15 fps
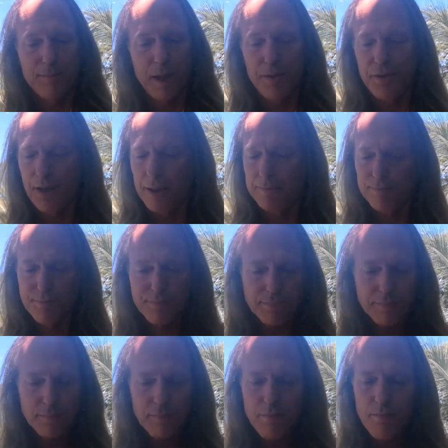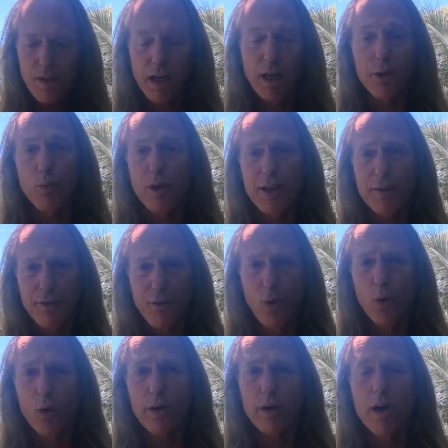And then on week
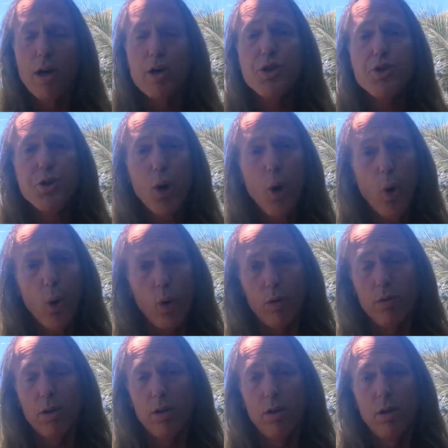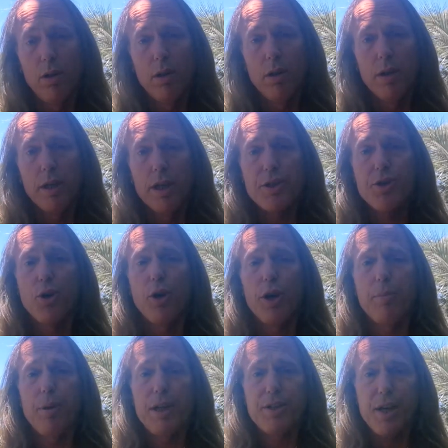four, Sol is going
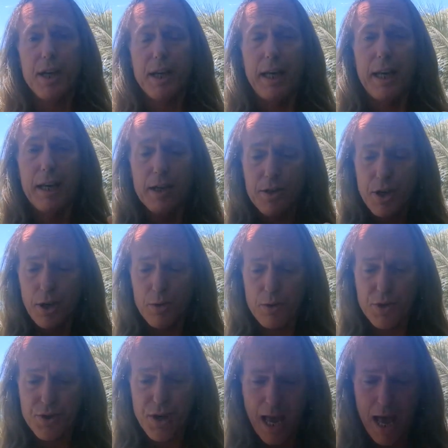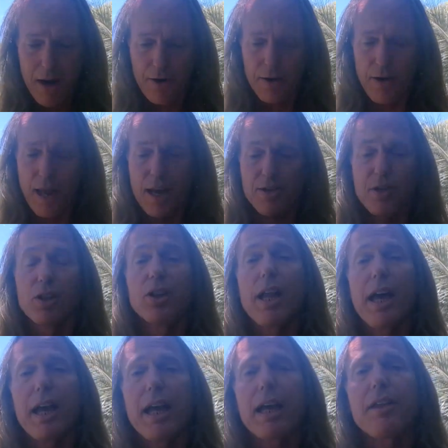to be taking, you know, Saturn as
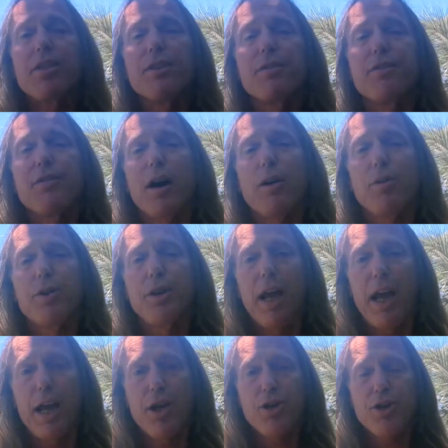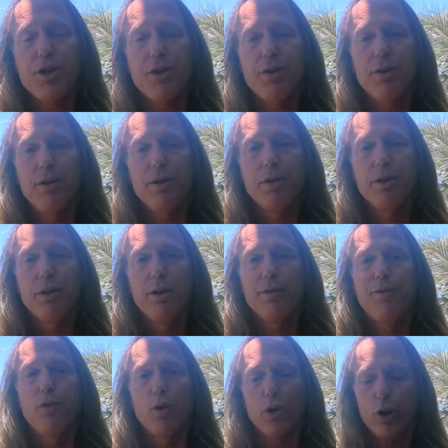laying the foundation
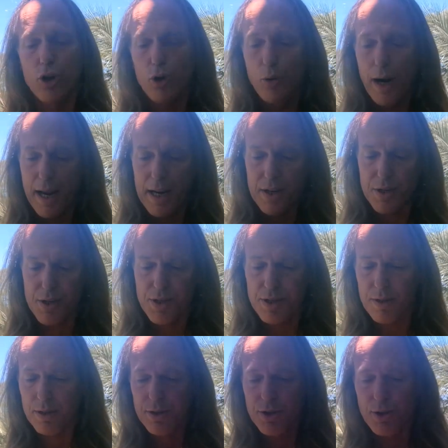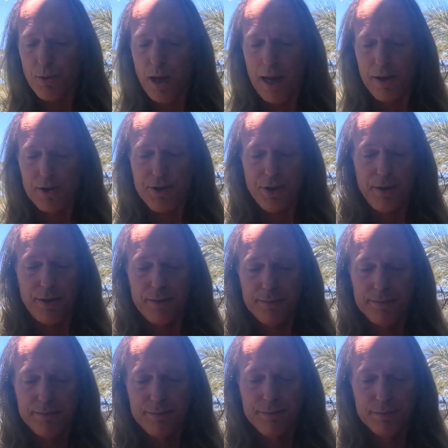for grace to enter.
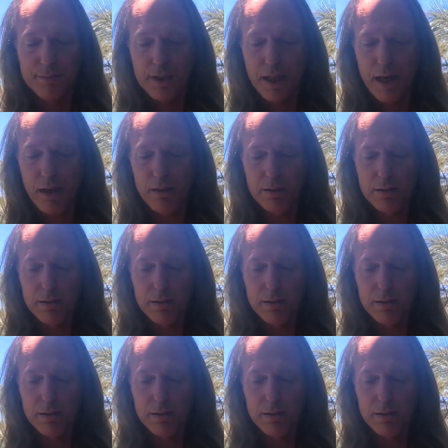Yeah.